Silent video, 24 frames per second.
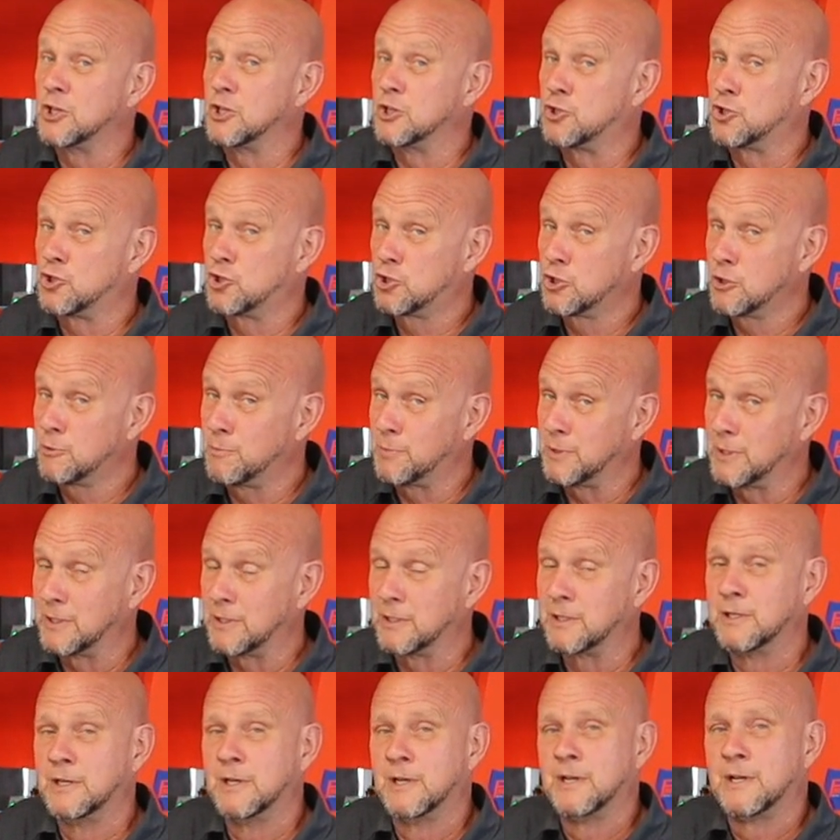It should
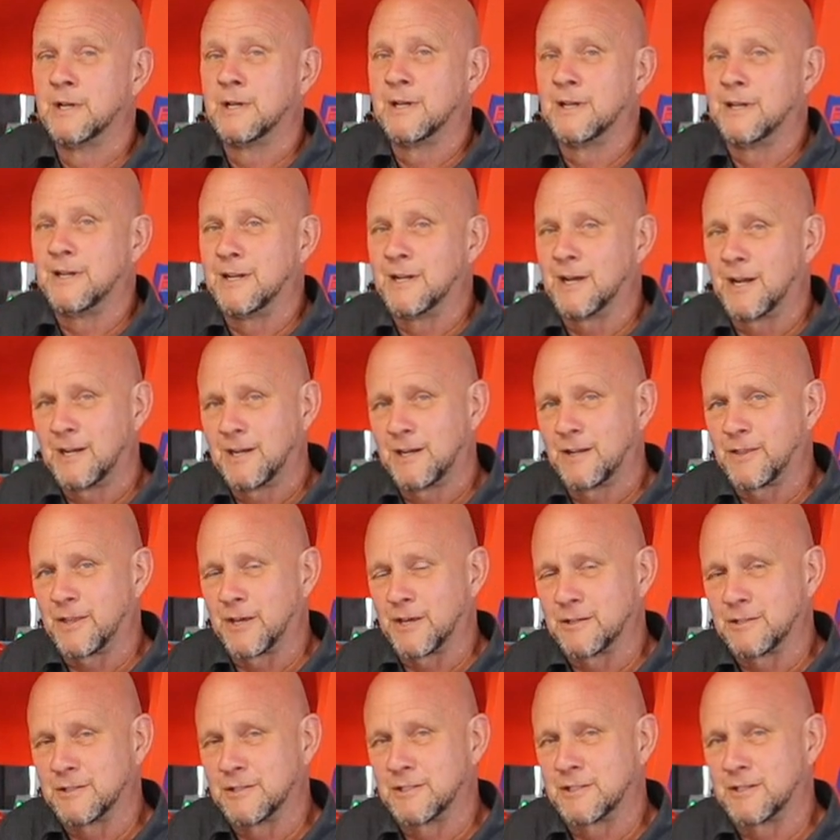be
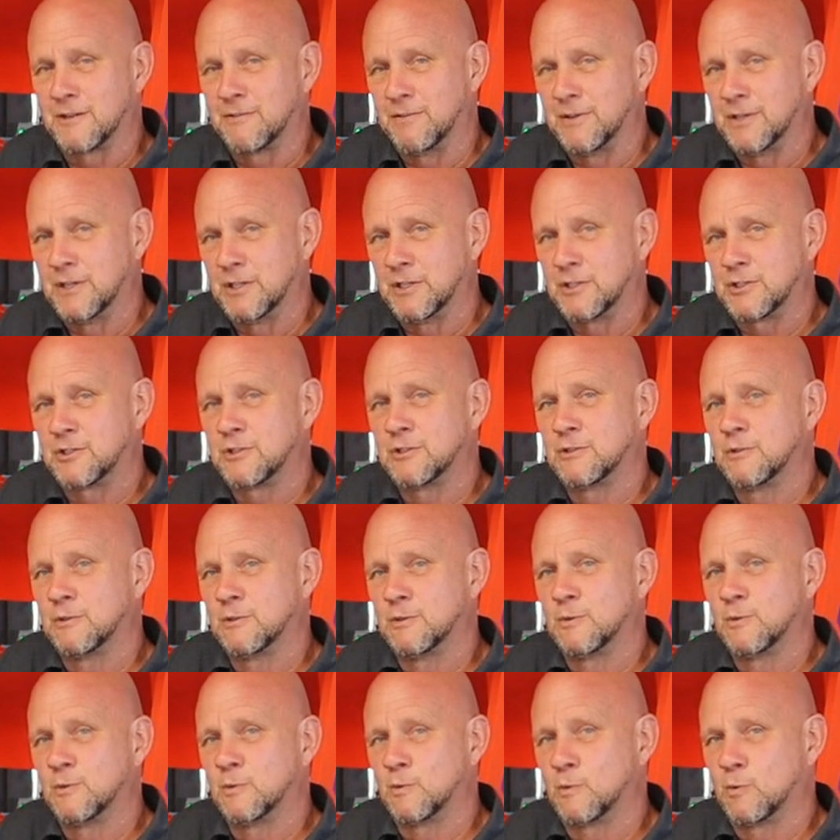90,007 inch
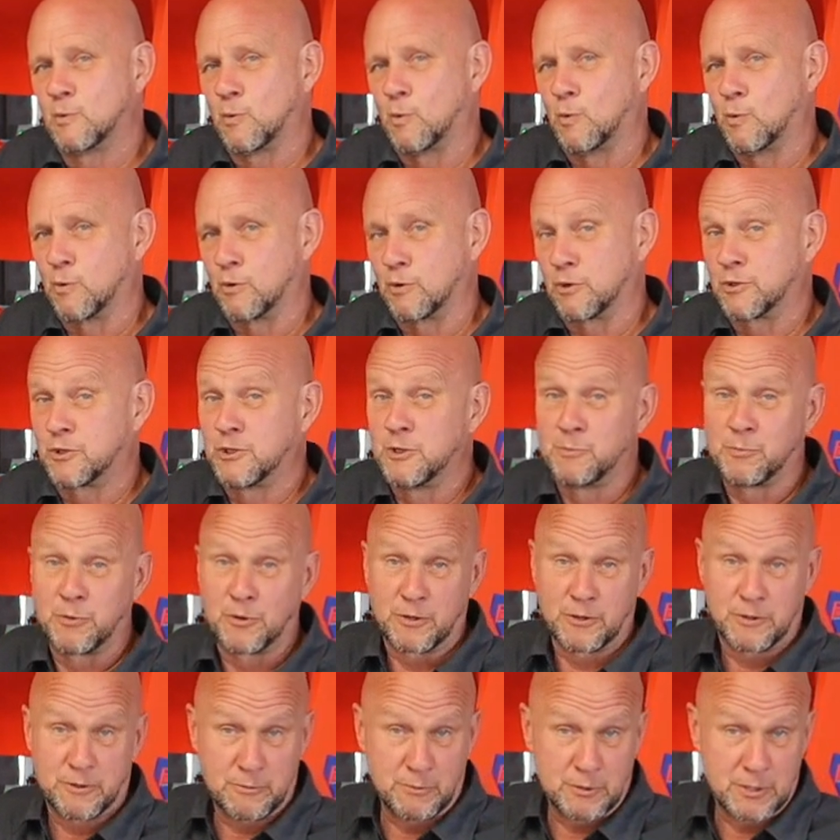or
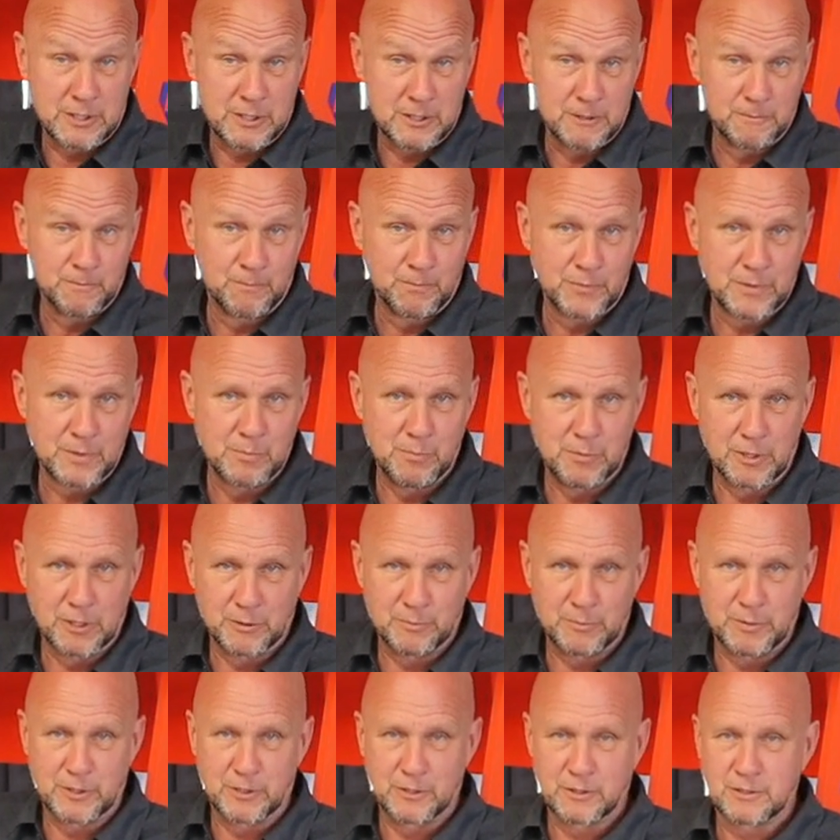2.3
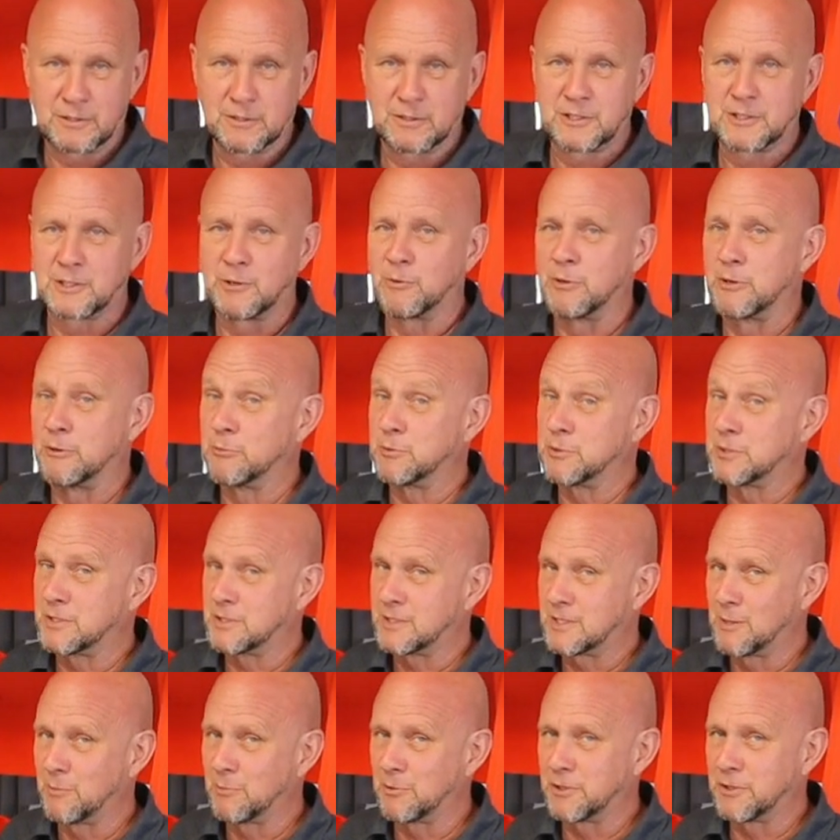millimeters. So when it was
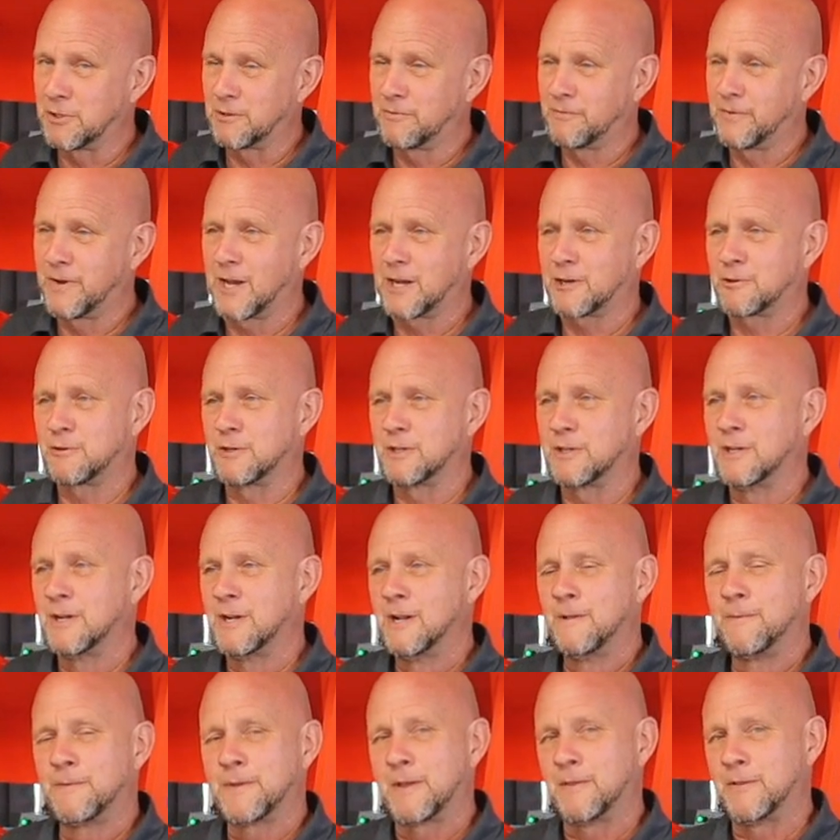assembled at the factory
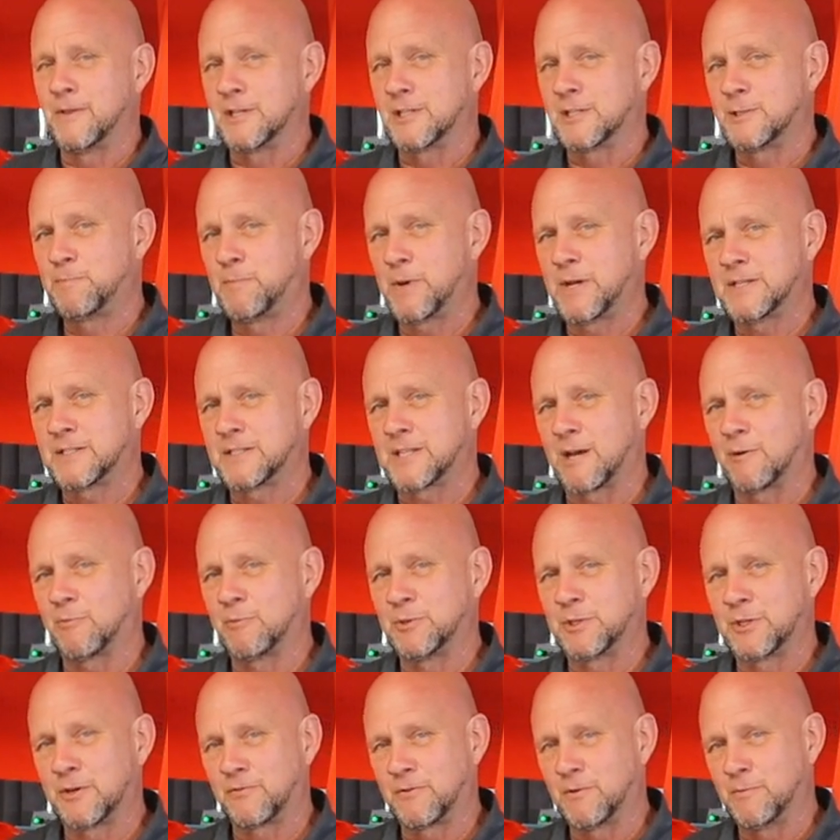and they spaced that
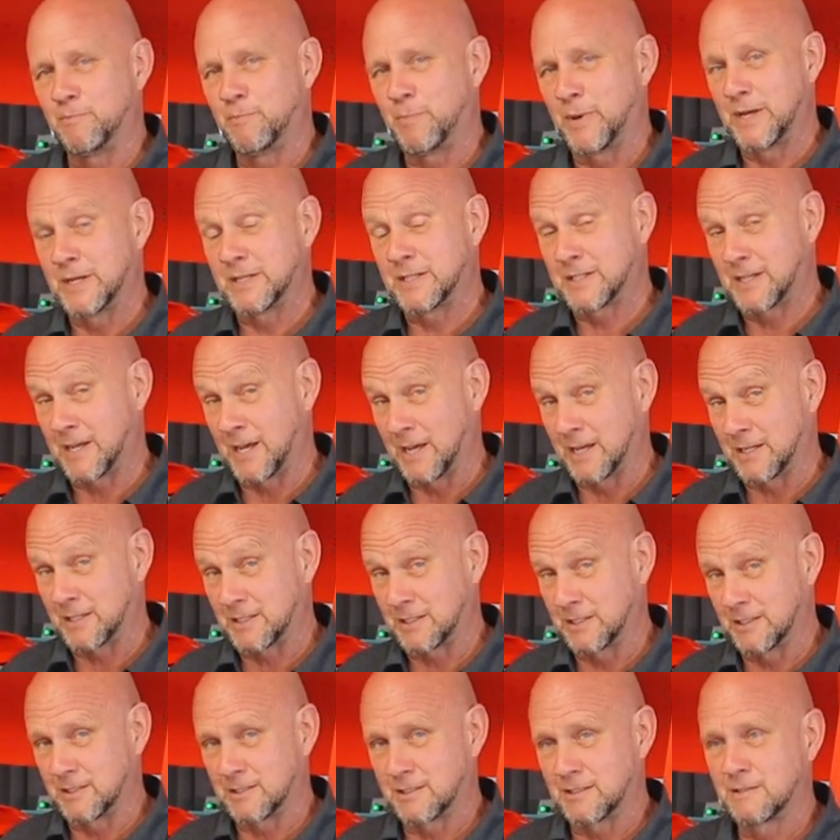with different base
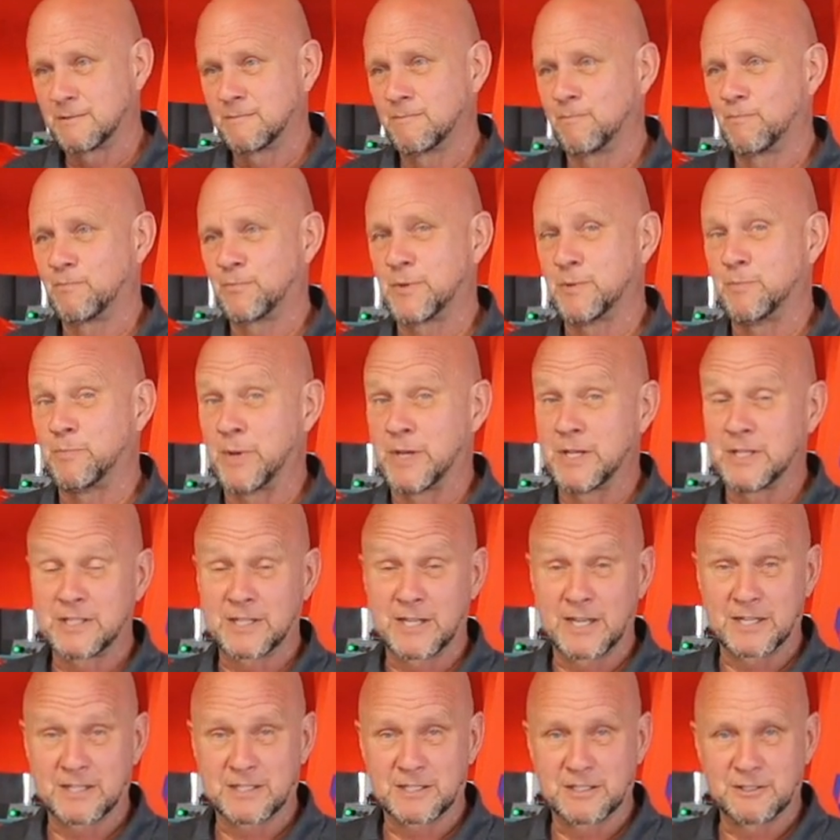gaskets, the base
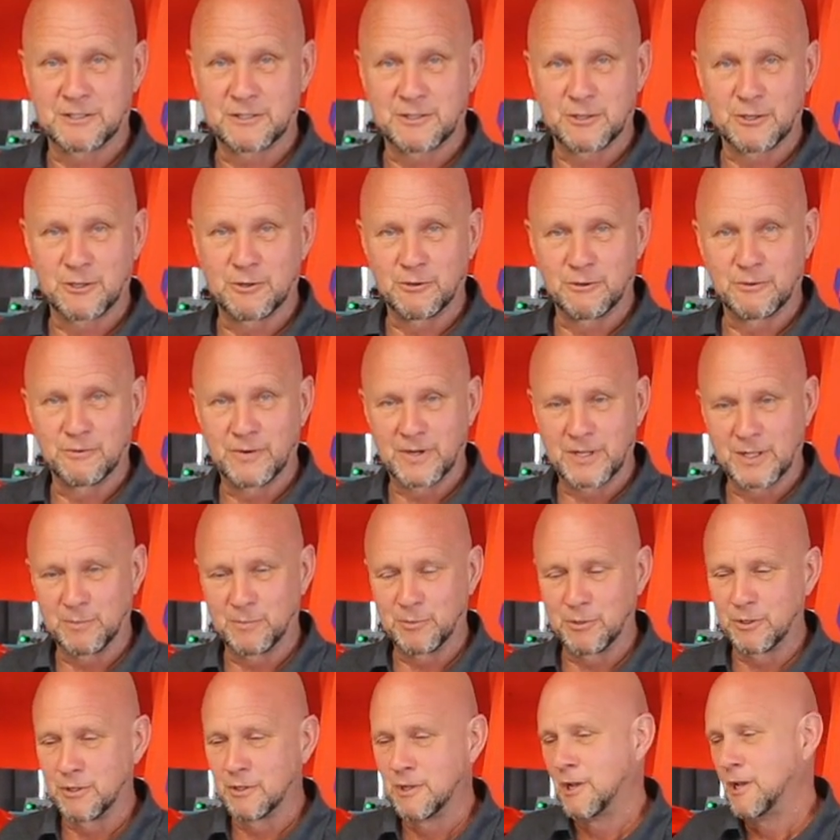gaskets that are
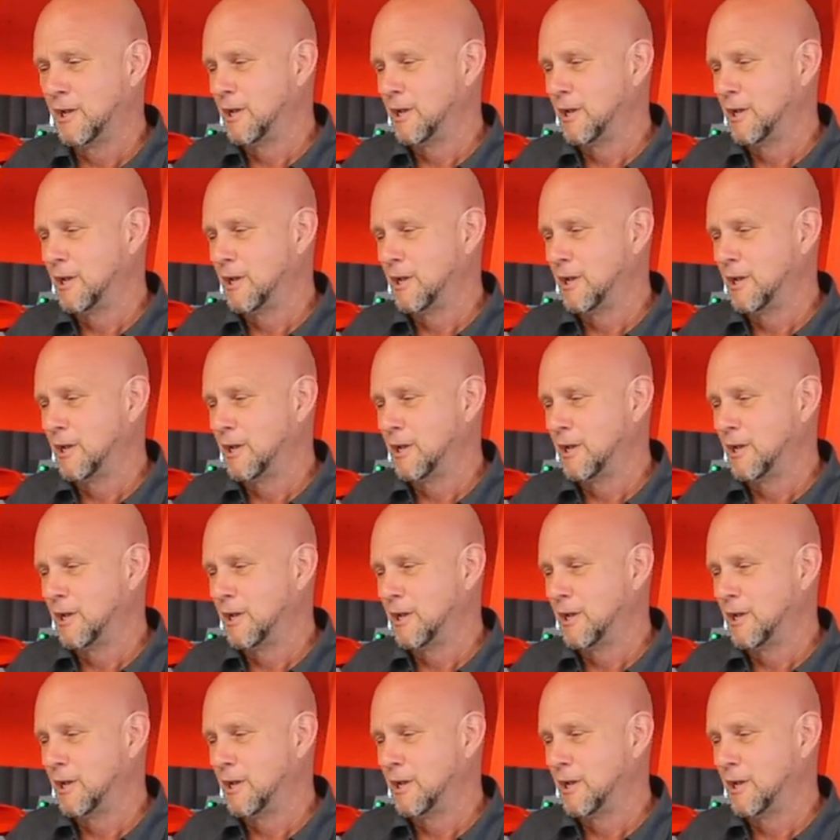available,